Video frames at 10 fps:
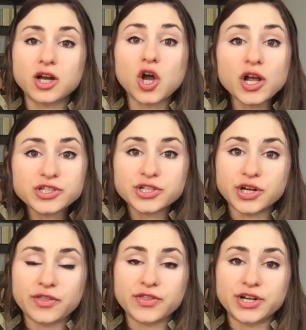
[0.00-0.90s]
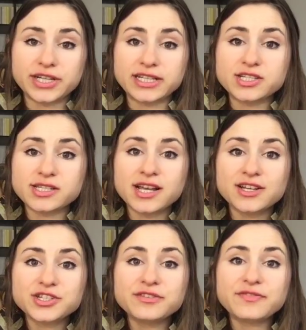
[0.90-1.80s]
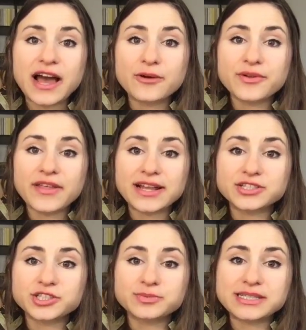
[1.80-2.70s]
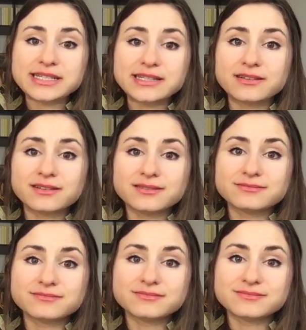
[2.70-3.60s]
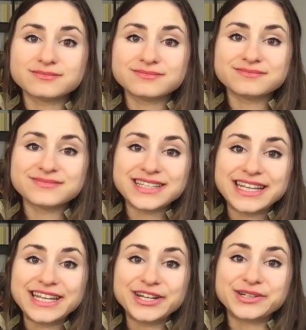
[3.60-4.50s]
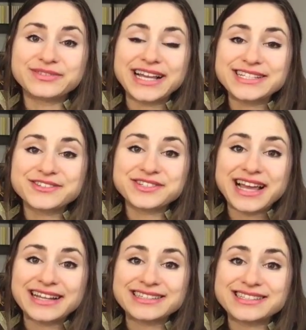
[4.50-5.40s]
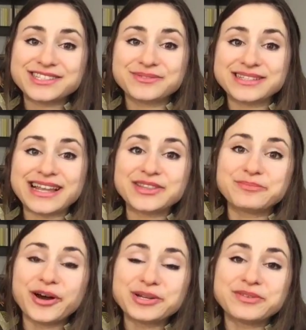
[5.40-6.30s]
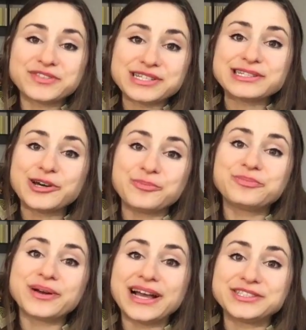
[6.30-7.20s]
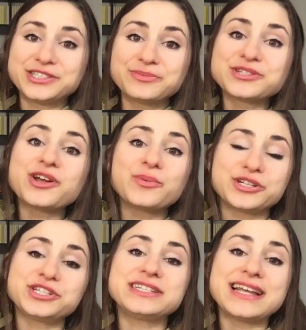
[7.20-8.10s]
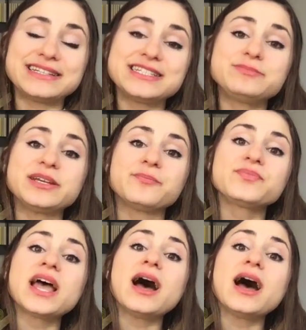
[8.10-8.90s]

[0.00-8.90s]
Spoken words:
got to her 30s, she found that she was still here, right? So she was at the bottom of the slope and she was not where she intended to be.